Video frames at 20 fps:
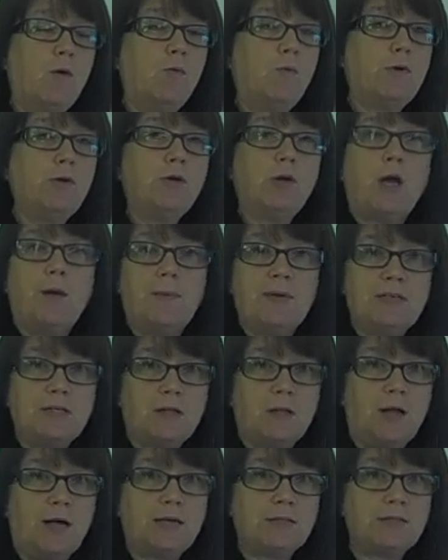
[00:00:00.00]
When you came into
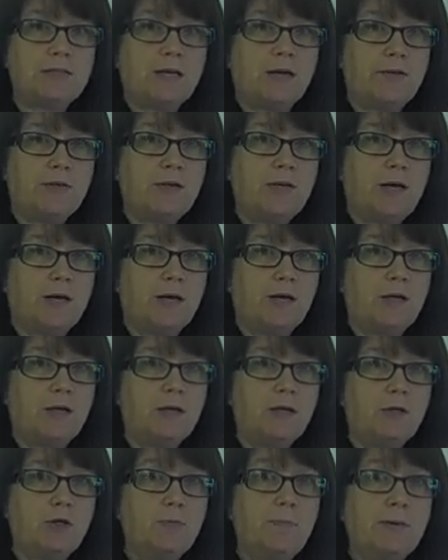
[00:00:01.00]
class the other
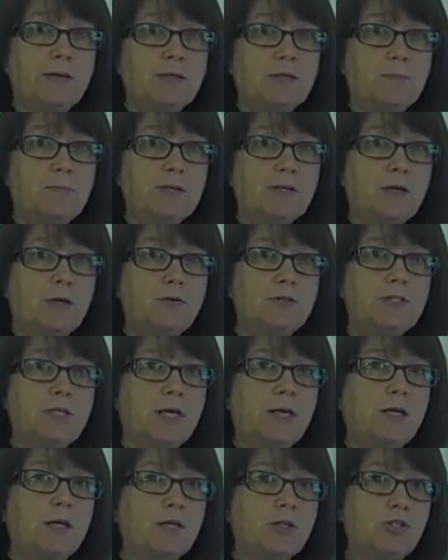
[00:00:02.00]
day, you picked up a
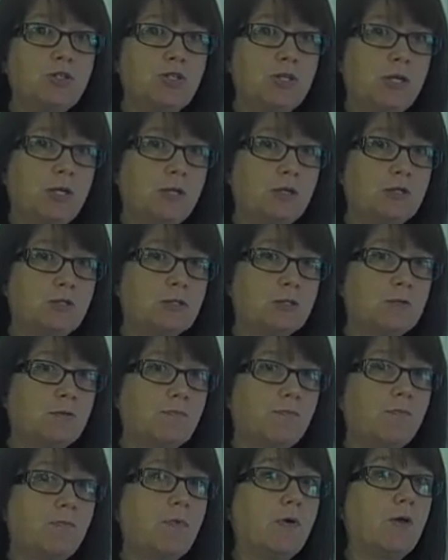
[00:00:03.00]
note-taking sheet.
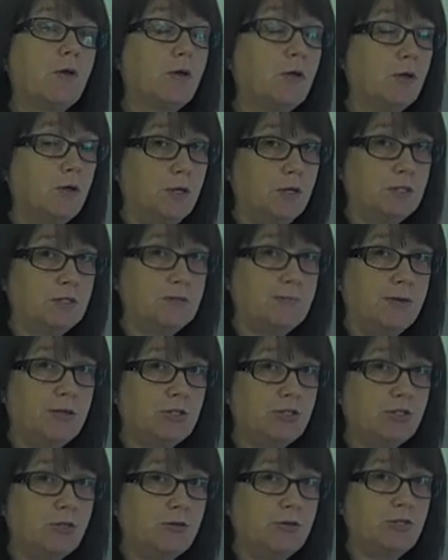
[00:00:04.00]
You need to
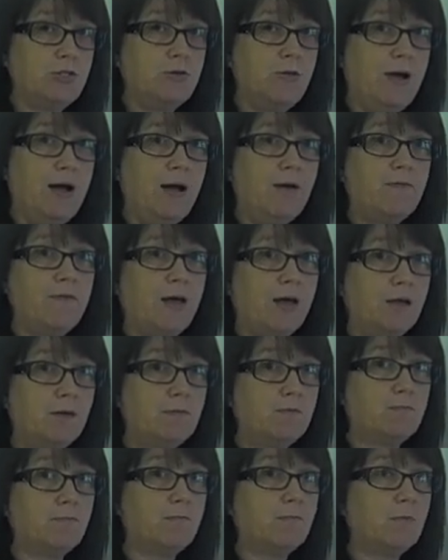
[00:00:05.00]
make sure that you have that.
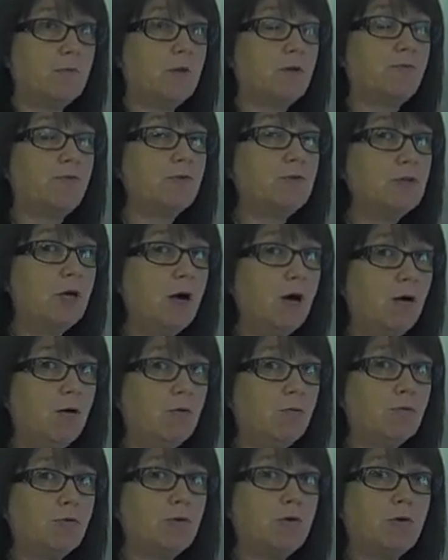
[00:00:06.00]
If you
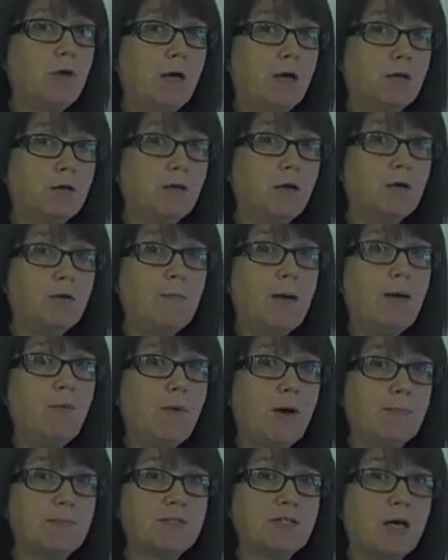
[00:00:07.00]
don't, you can go to my
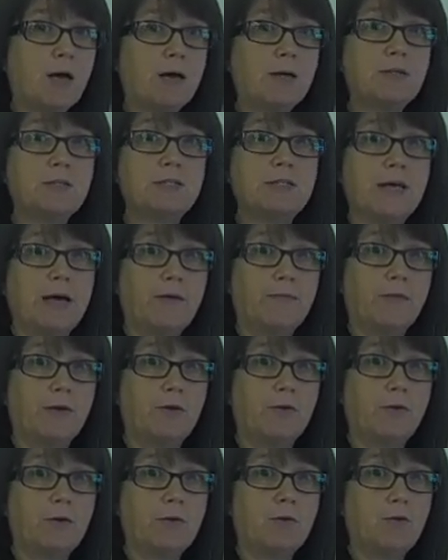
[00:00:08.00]
website and
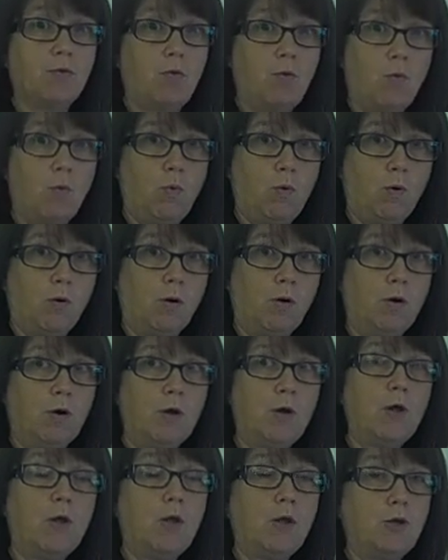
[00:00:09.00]
download it, or
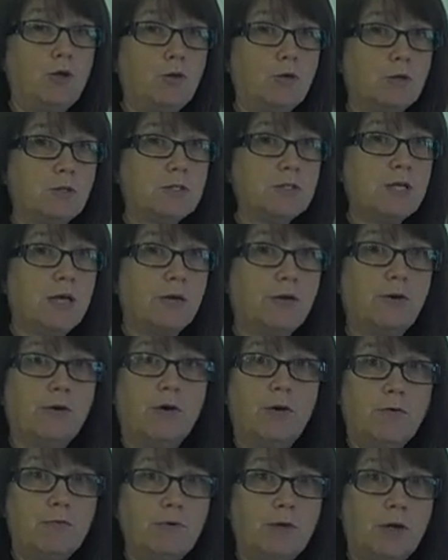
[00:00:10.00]
you can take
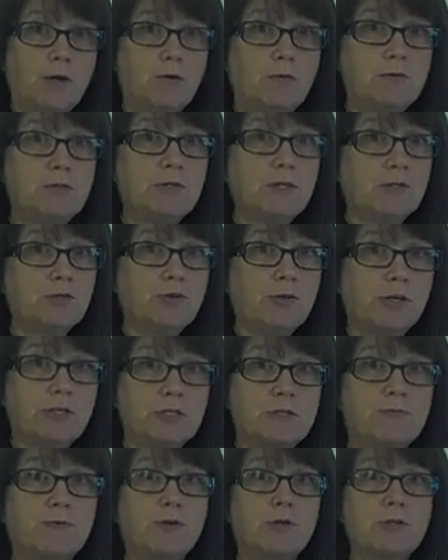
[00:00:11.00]
your own notes and
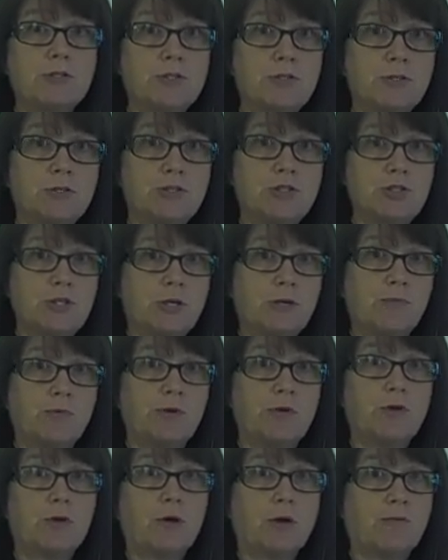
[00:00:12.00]
transfer it to the sheet
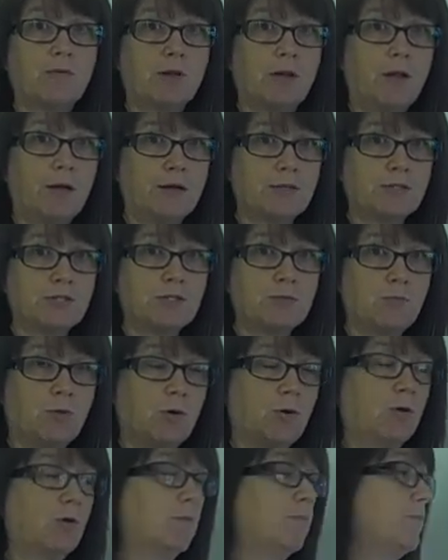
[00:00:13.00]
when you come to class
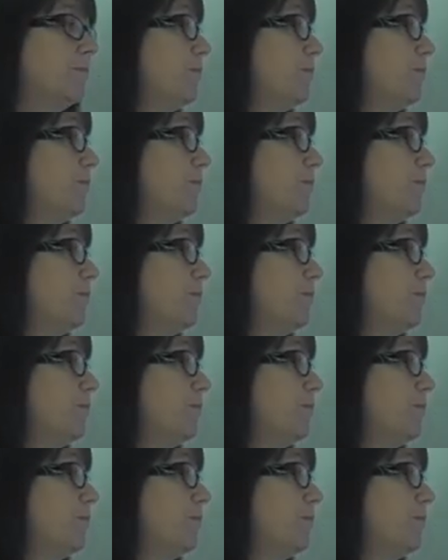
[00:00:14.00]
tomorrow.